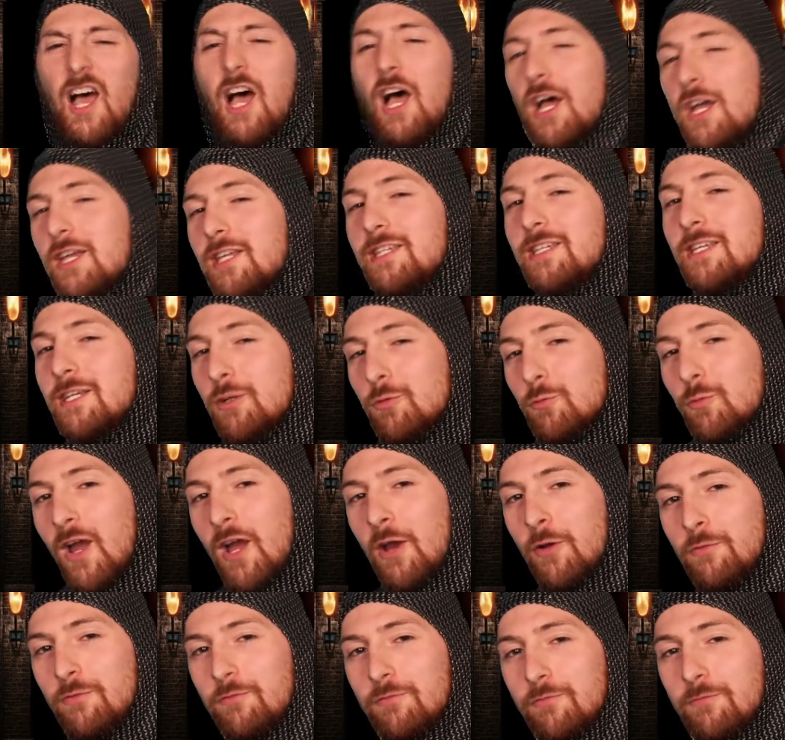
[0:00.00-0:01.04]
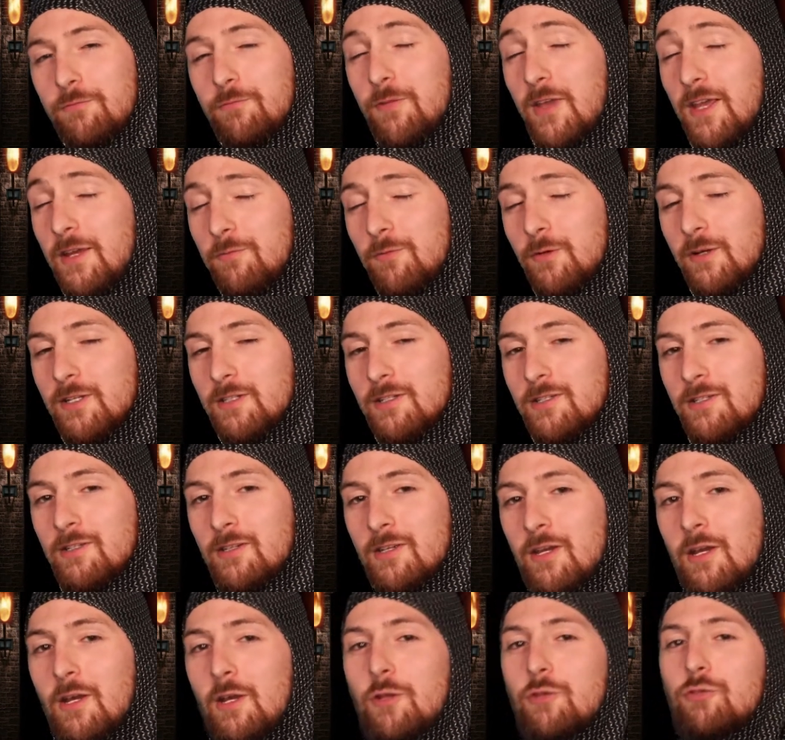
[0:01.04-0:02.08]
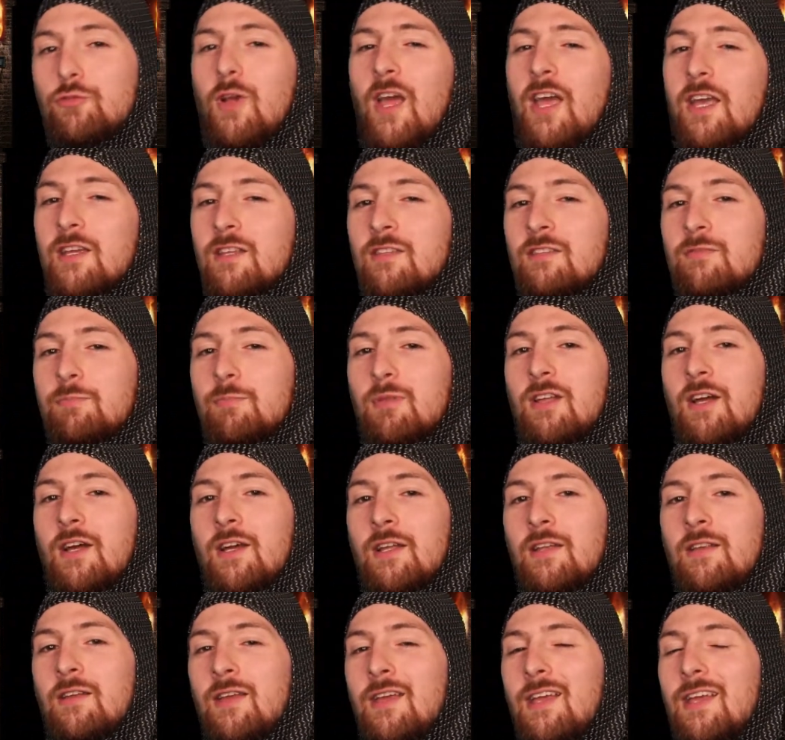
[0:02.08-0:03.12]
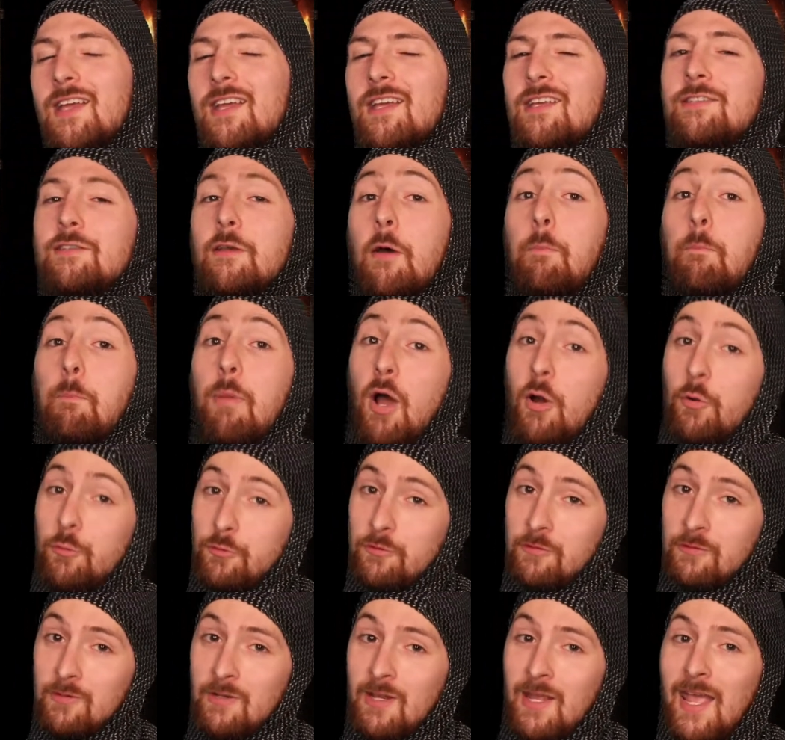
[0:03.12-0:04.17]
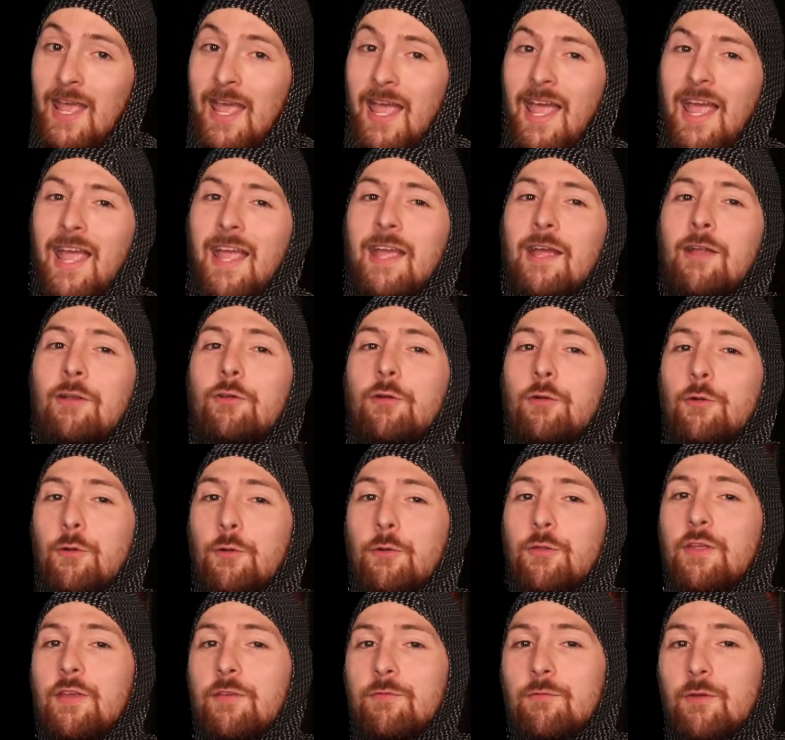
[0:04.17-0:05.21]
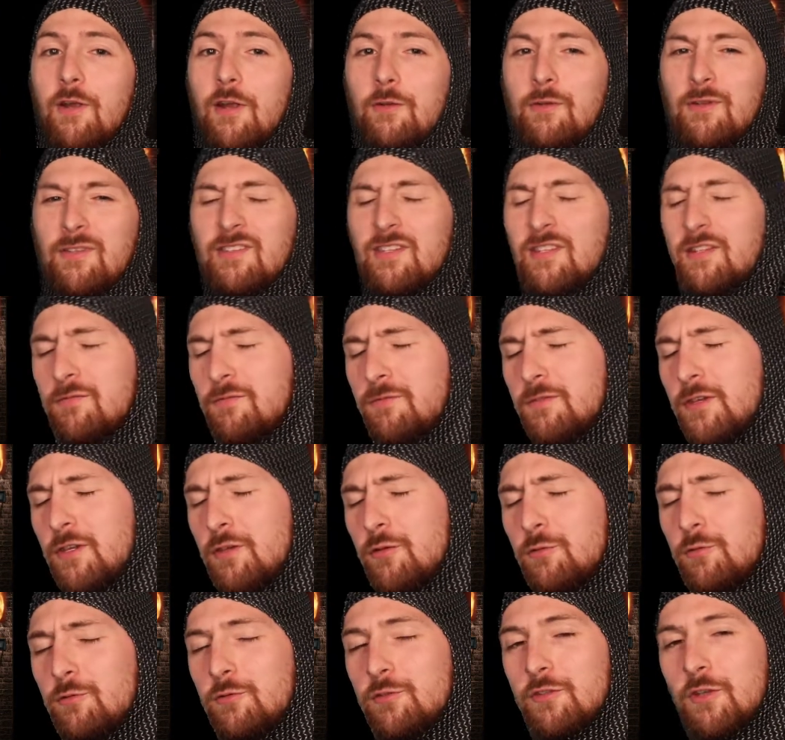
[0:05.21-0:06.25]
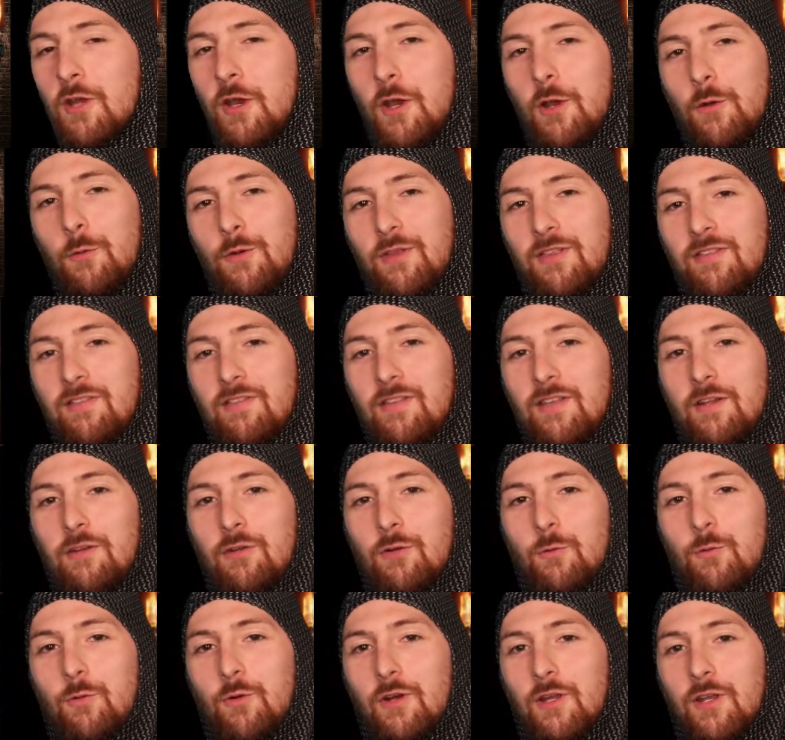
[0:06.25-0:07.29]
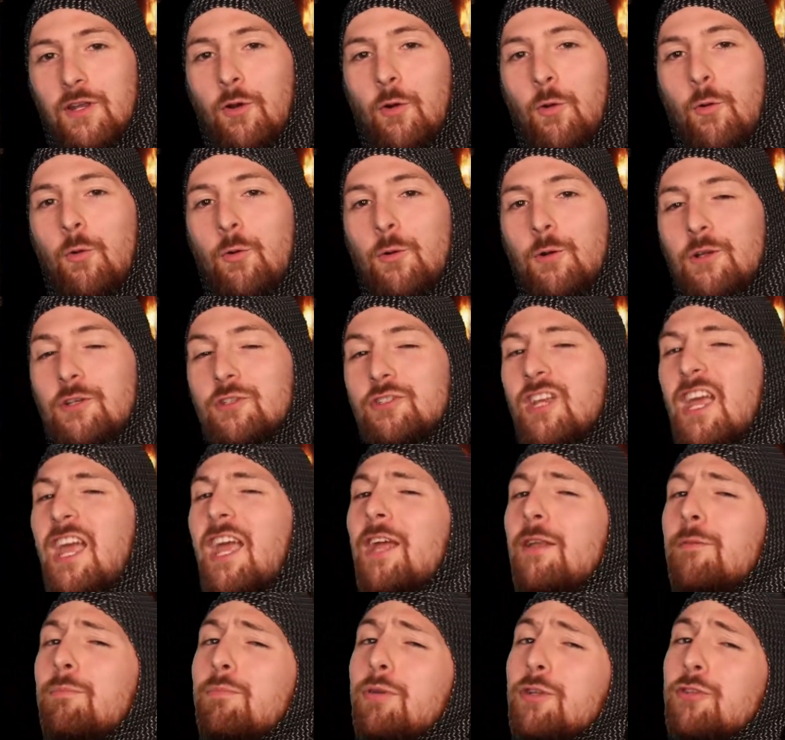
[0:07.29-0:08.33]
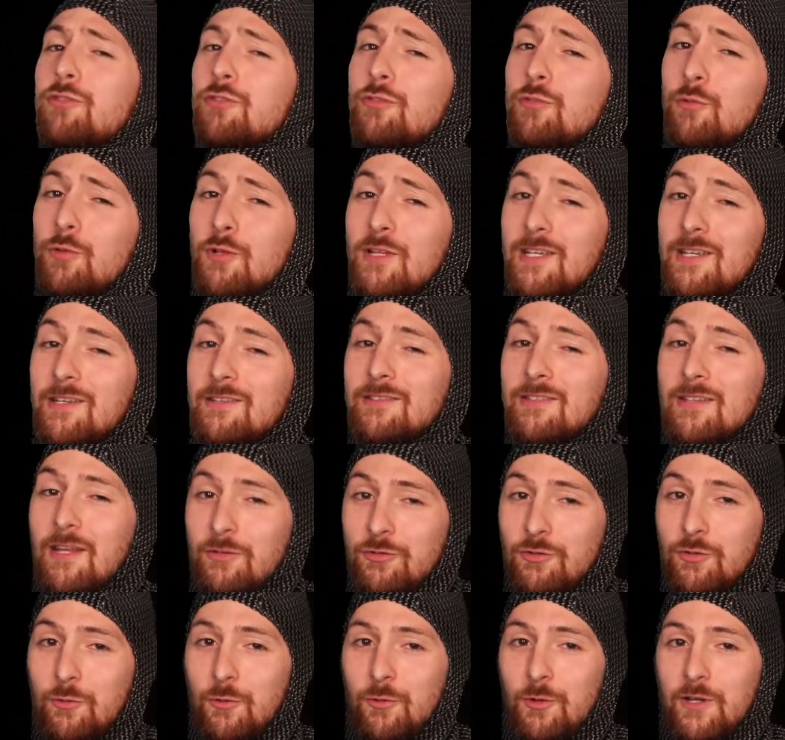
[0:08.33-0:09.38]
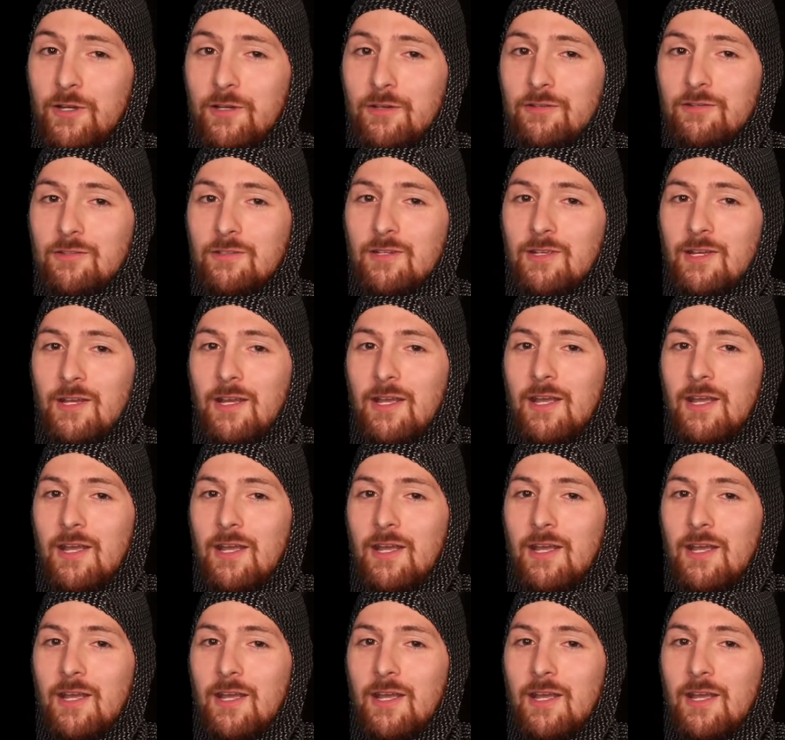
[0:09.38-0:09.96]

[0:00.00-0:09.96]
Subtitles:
A year-round favorite, Dragon's Blood is a potent and earthy fragrance infused with cedarwood, orange, and patchouli essential oils.